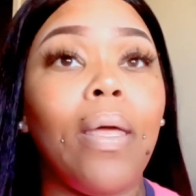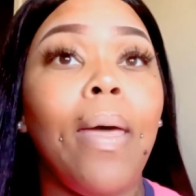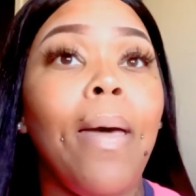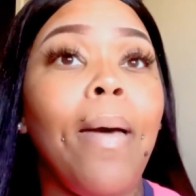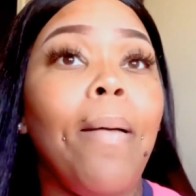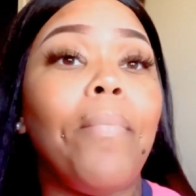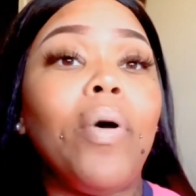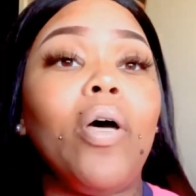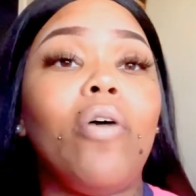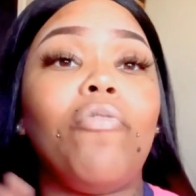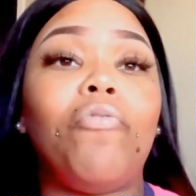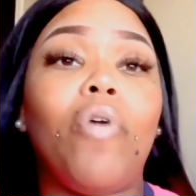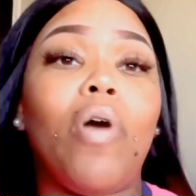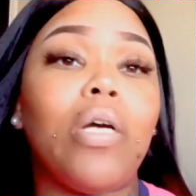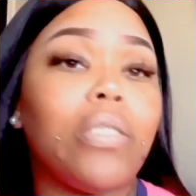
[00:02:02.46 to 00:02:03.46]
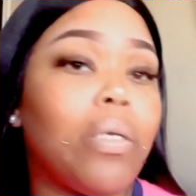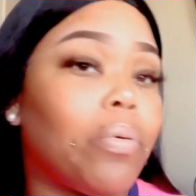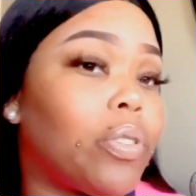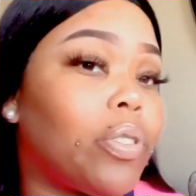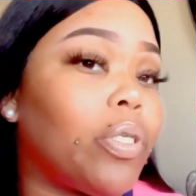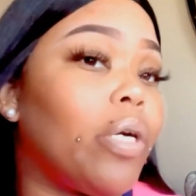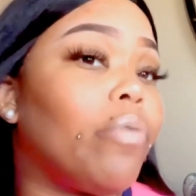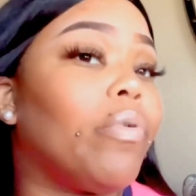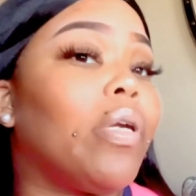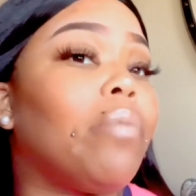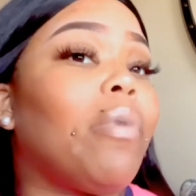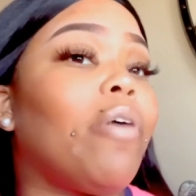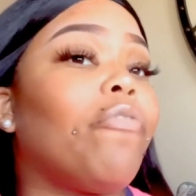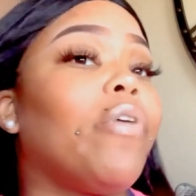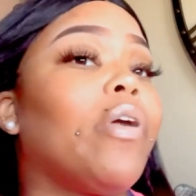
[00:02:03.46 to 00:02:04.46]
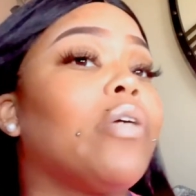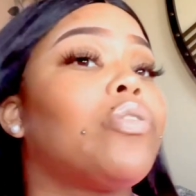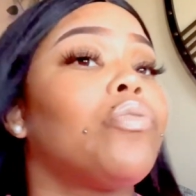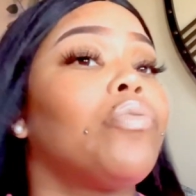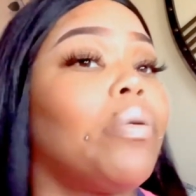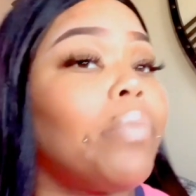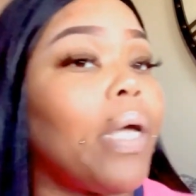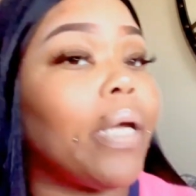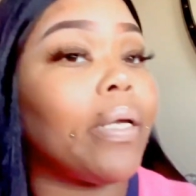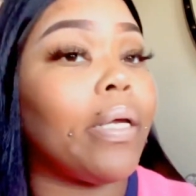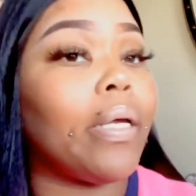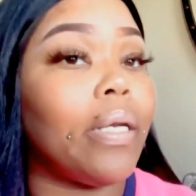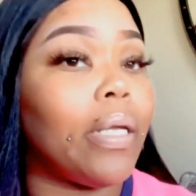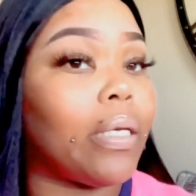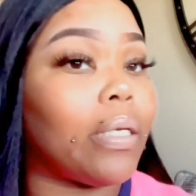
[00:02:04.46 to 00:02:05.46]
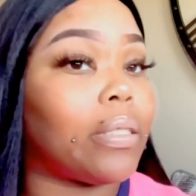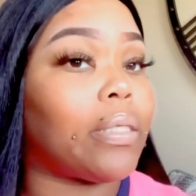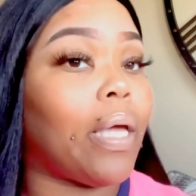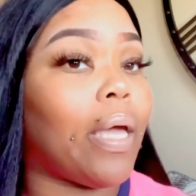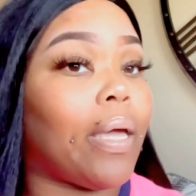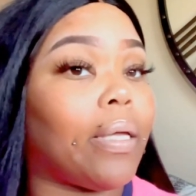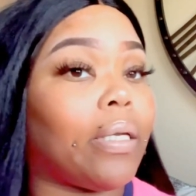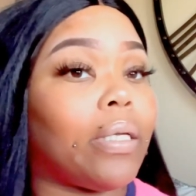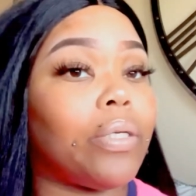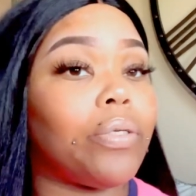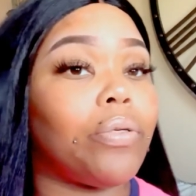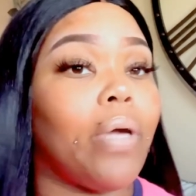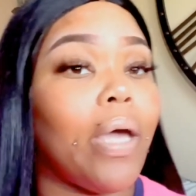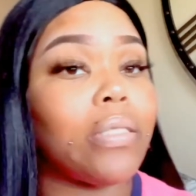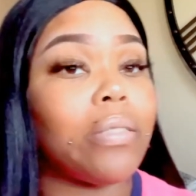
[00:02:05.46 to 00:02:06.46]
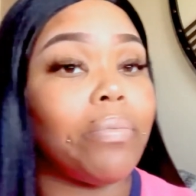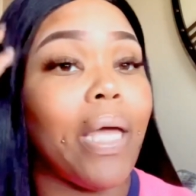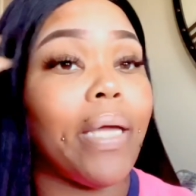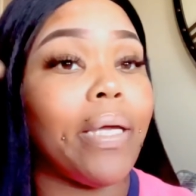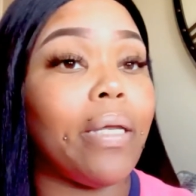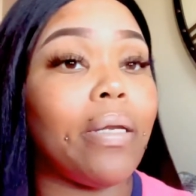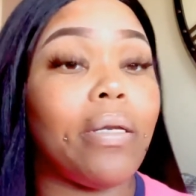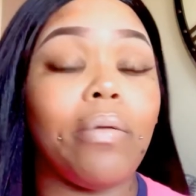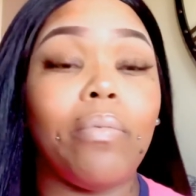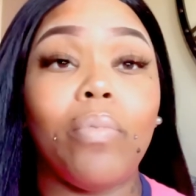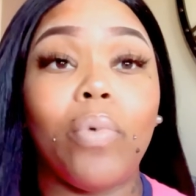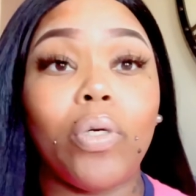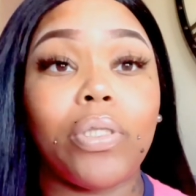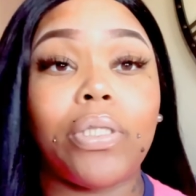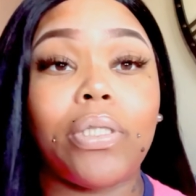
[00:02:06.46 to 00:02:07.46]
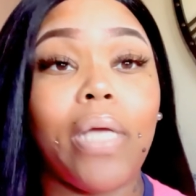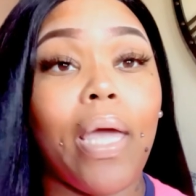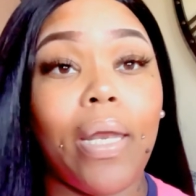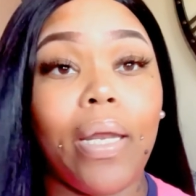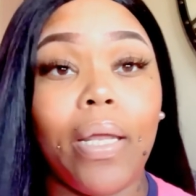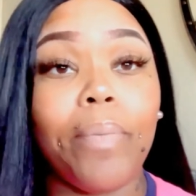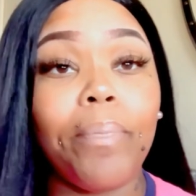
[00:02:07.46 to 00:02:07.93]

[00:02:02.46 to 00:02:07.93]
But as far as I'm concerned, running my fingers through it, I'm not getting any tangling, you guys. I'm not getting any more shedding.